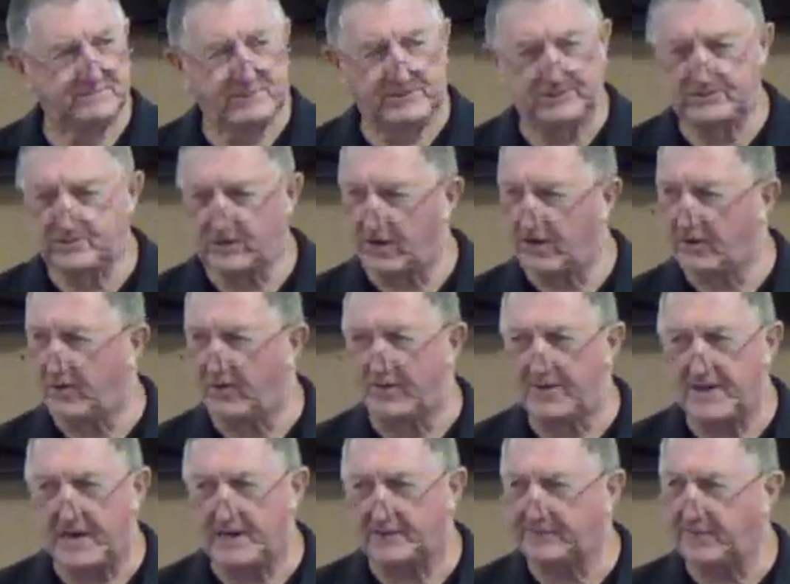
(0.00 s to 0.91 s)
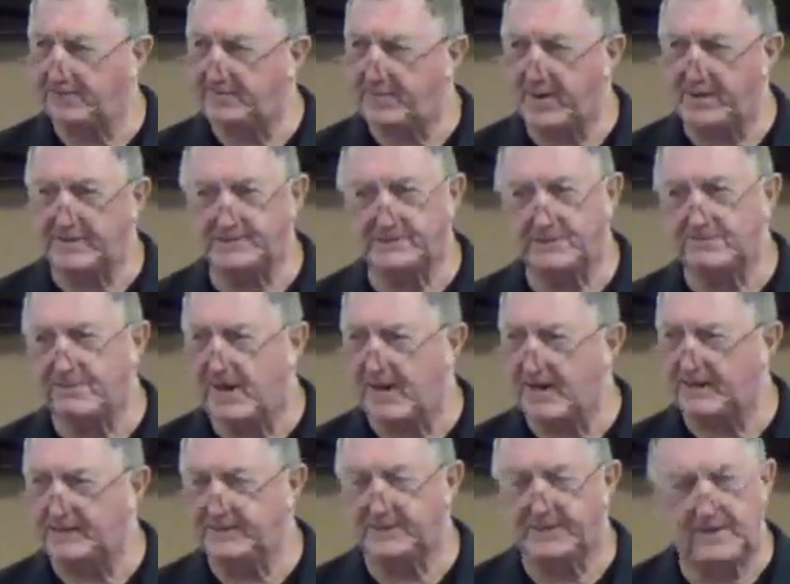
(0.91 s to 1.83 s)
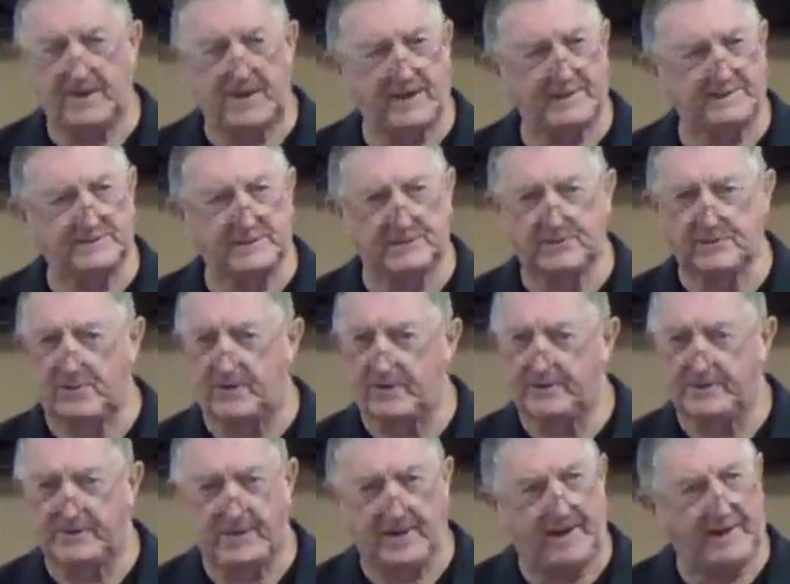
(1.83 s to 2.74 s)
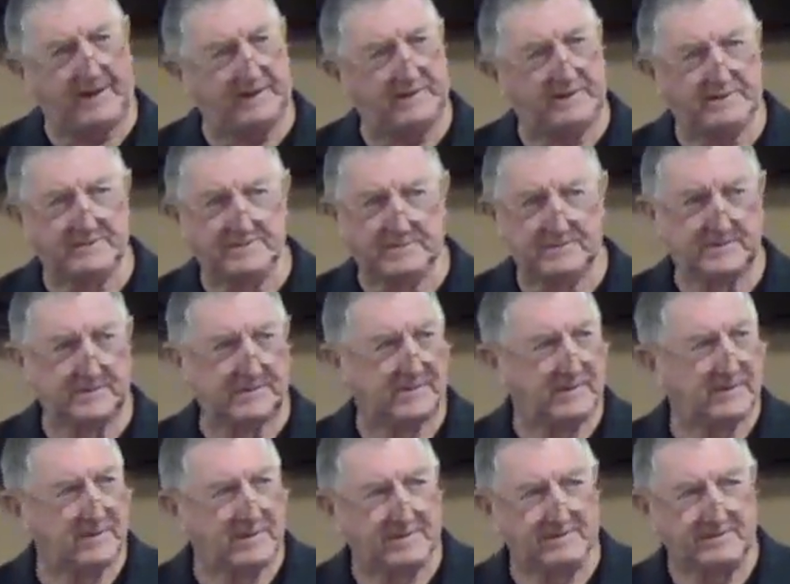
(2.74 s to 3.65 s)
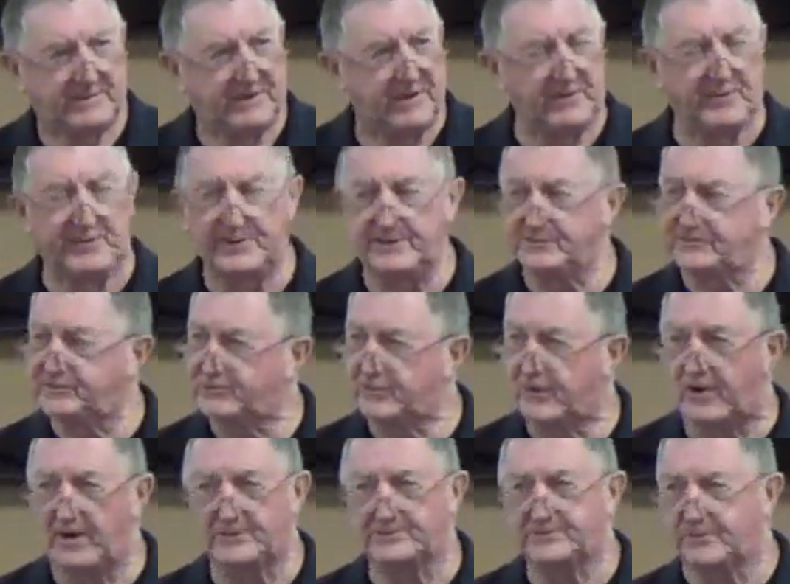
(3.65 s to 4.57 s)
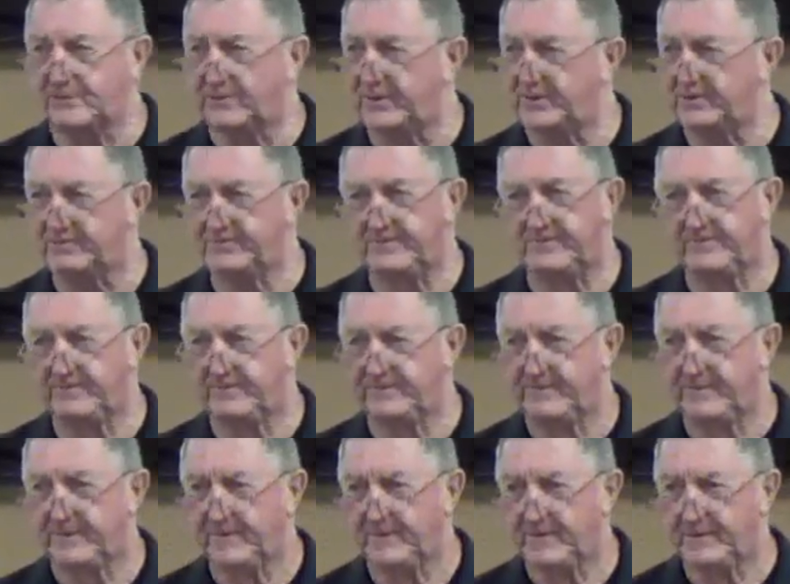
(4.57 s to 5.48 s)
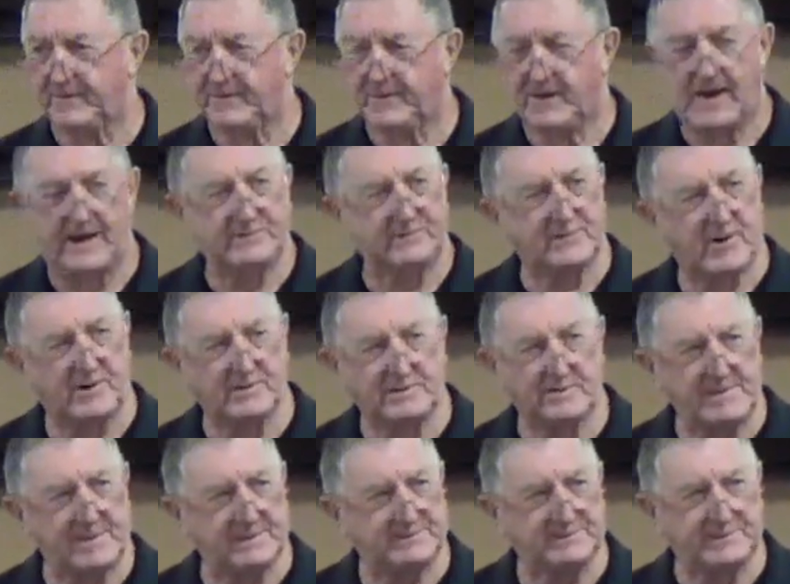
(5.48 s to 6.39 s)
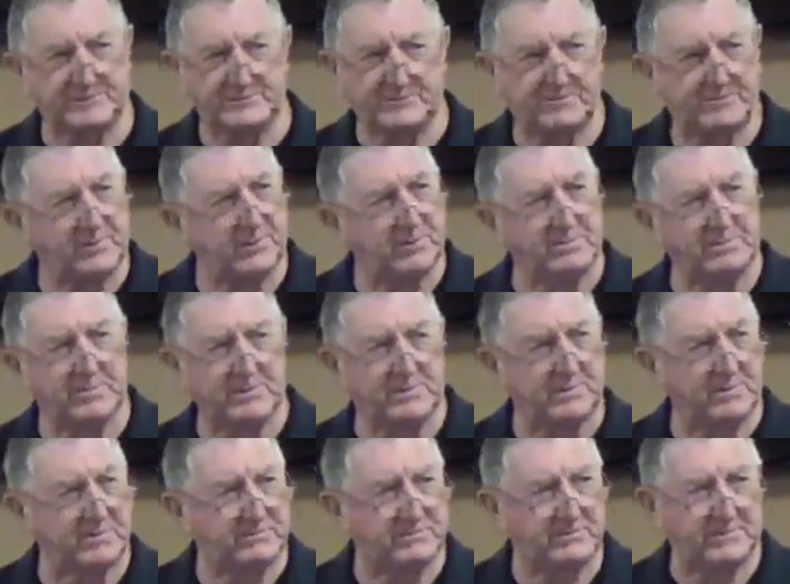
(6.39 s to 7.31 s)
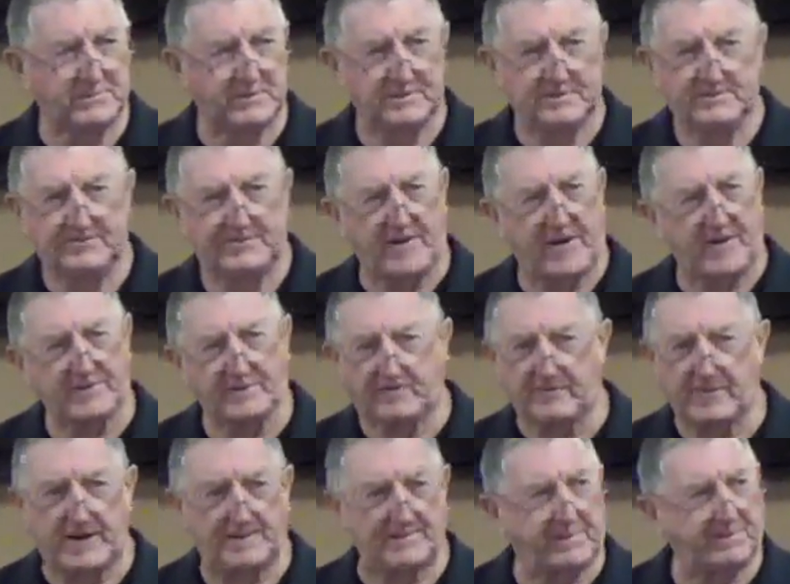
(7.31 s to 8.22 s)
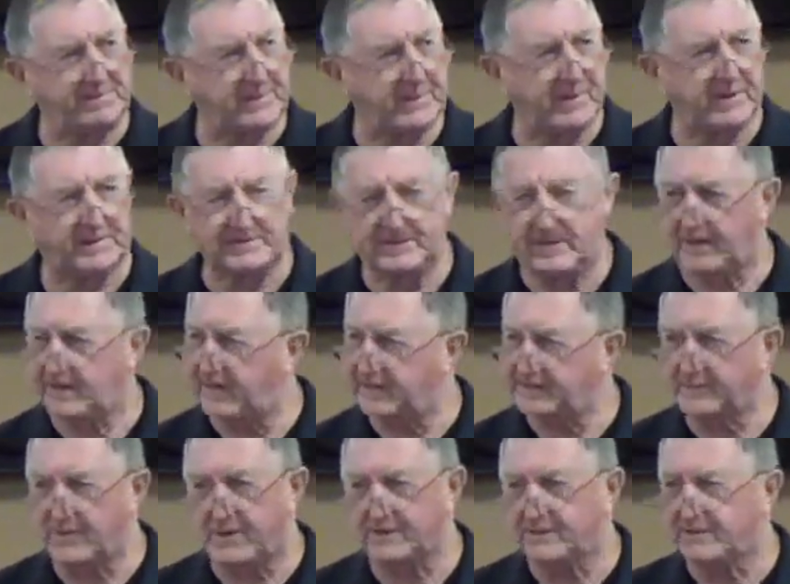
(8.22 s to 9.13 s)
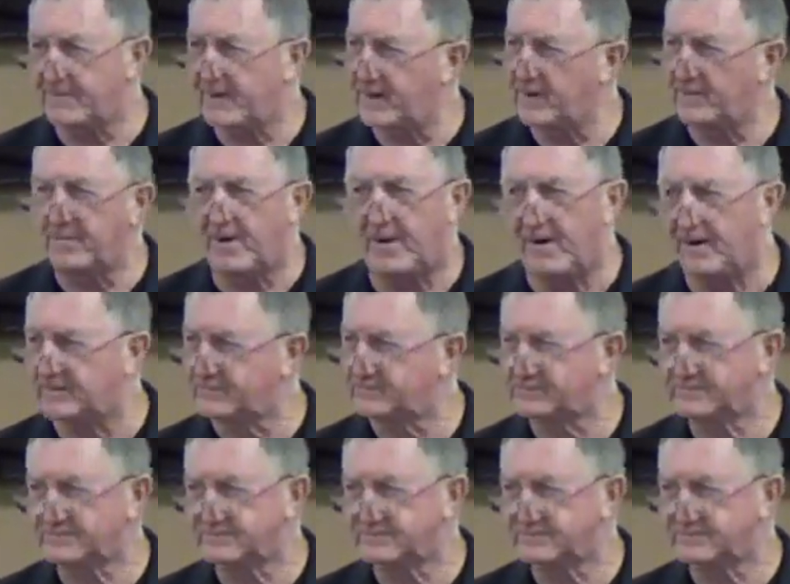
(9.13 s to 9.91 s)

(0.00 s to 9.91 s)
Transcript: We start learning how to repent as a body tonight and say, Lord, hey, guilty as charged, Lord. I talked about Sister Boom Boom, Father Rababuck. I, I talked about them all.